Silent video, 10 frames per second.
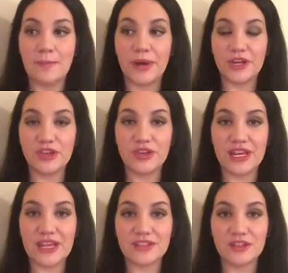but you
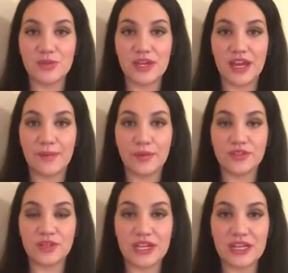need to be able
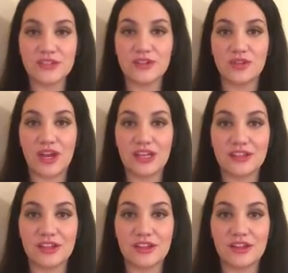to
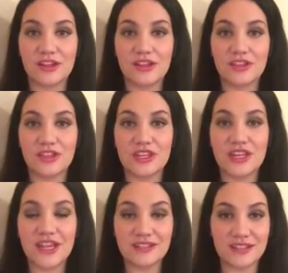integrate the
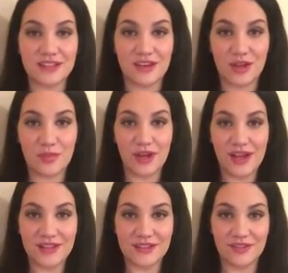necessary
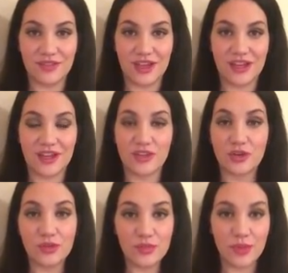parts of that and the
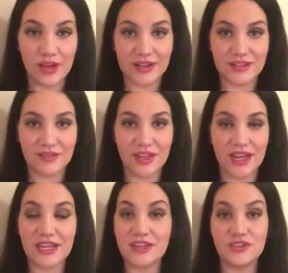good parts of
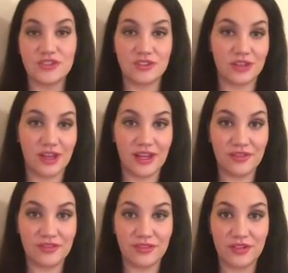that into your
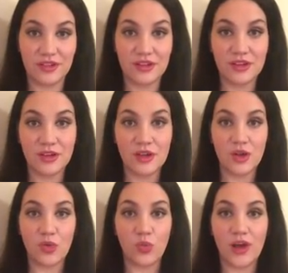life
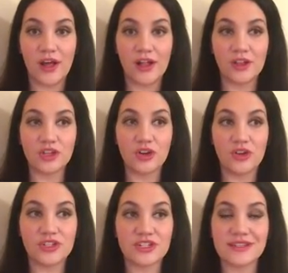while
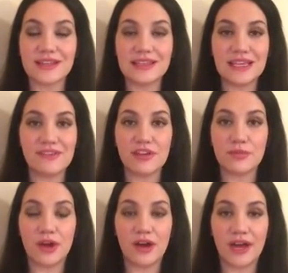consciously leaving
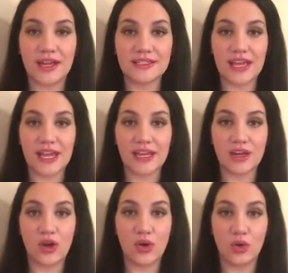behind
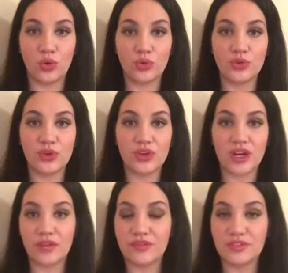any old,
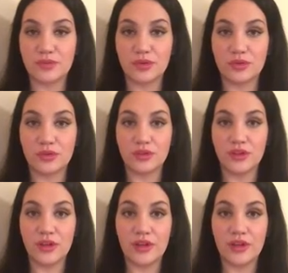comfortable,